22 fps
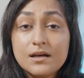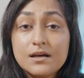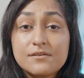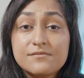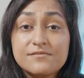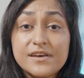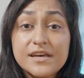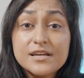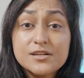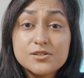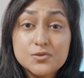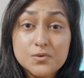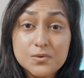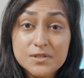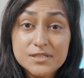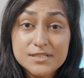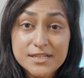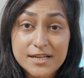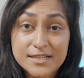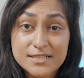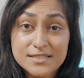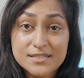Fake door
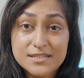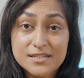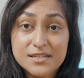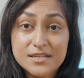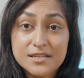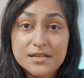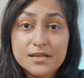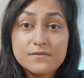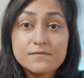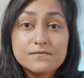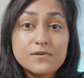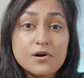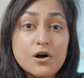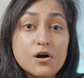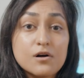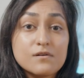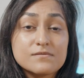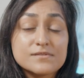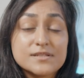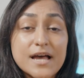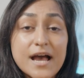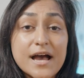testing
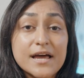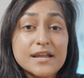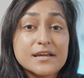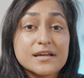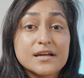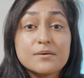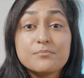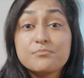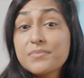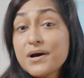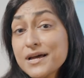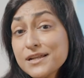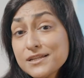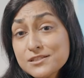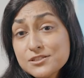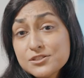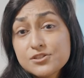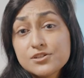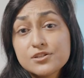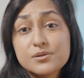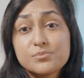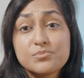involves adding a button
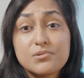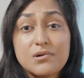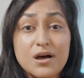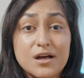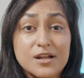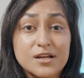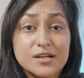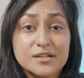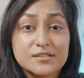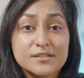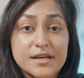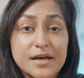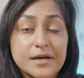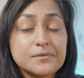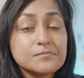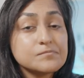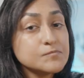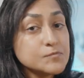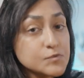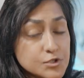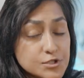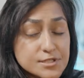to your product that
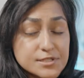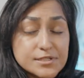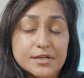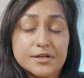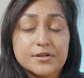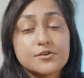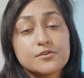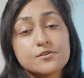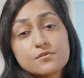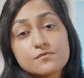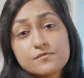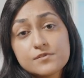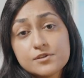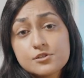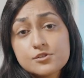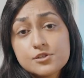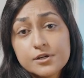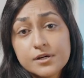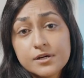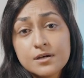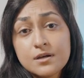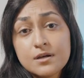looks like a new
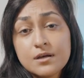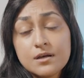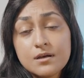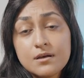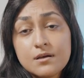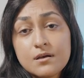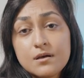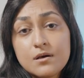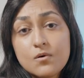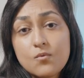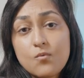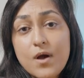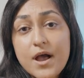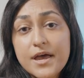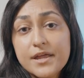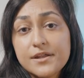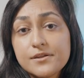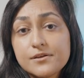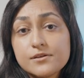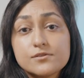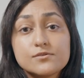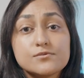feature.
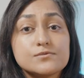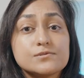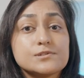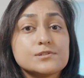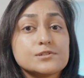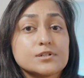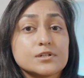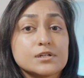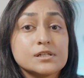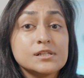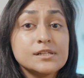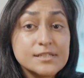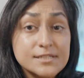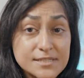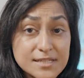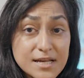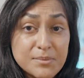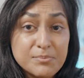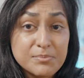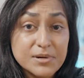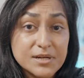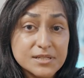When a user clicks
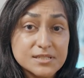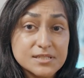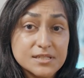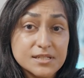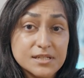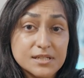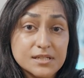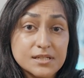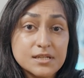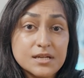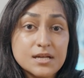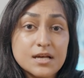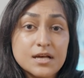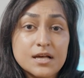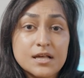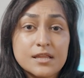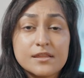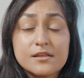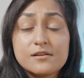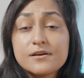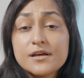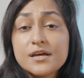that button,
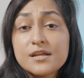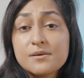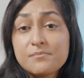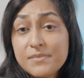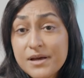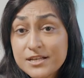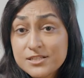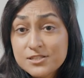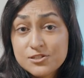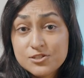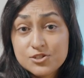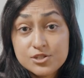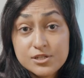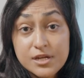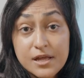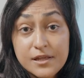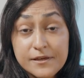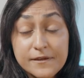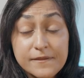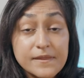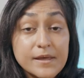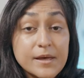they'll get a message
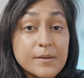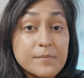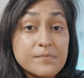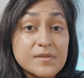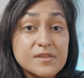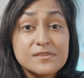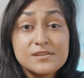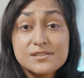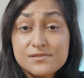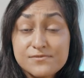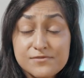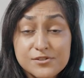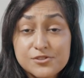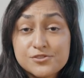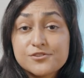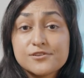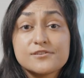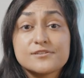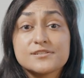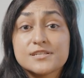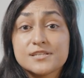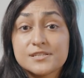telling them that this
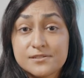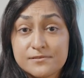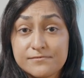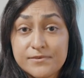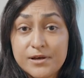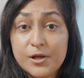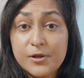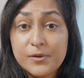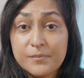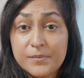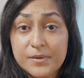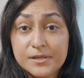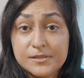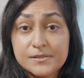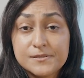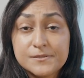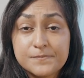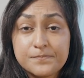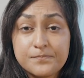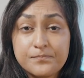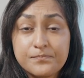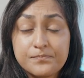feature is in development.